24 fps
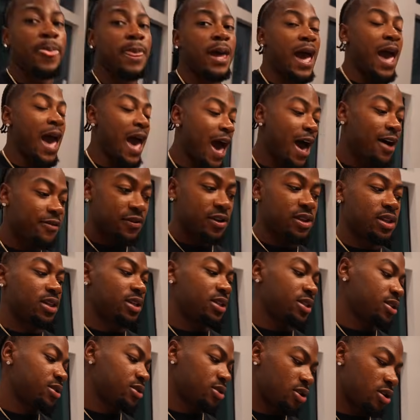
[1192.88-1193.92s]
half of
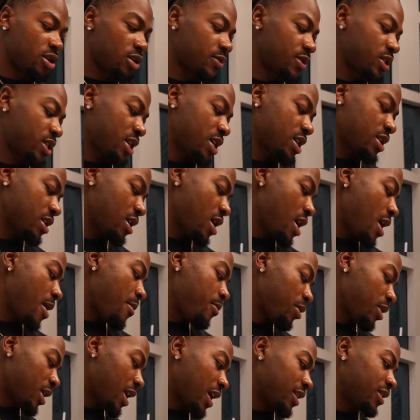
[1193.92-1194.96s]
this, you know what I'm saying?
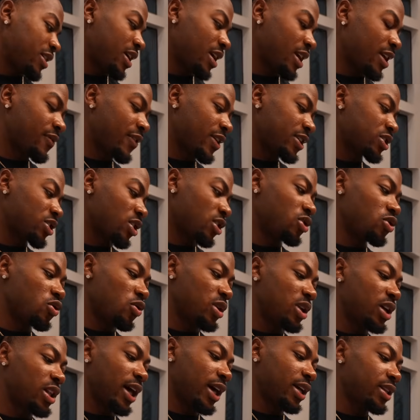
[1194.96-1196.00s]
But I think if I start doing
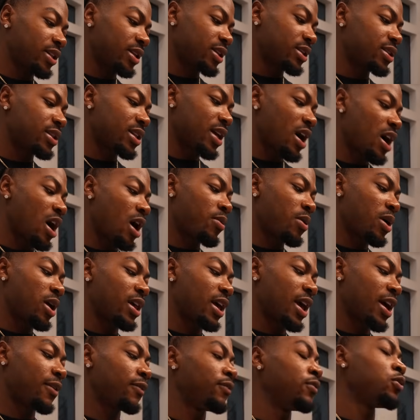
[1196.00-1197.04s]
it like this now, I'll probably
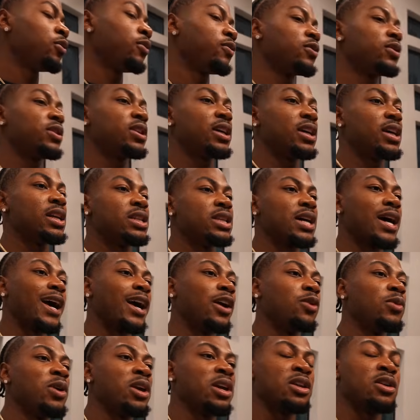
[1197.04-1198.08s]
have food for the entire
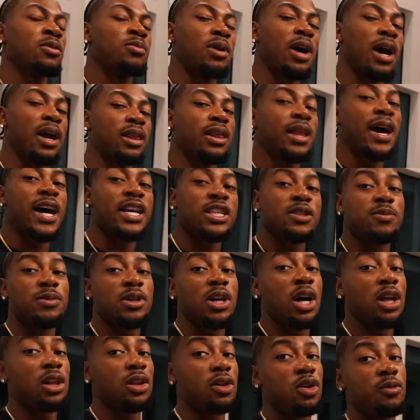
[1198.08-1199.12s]
week and it'll probably last me a
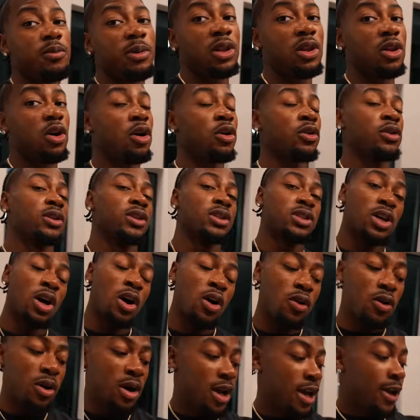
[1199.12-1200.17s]
little bit longer.
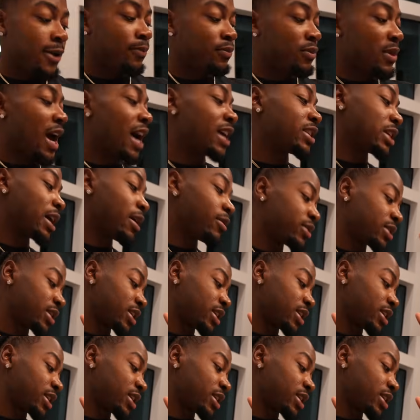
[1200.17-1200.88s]
So as I was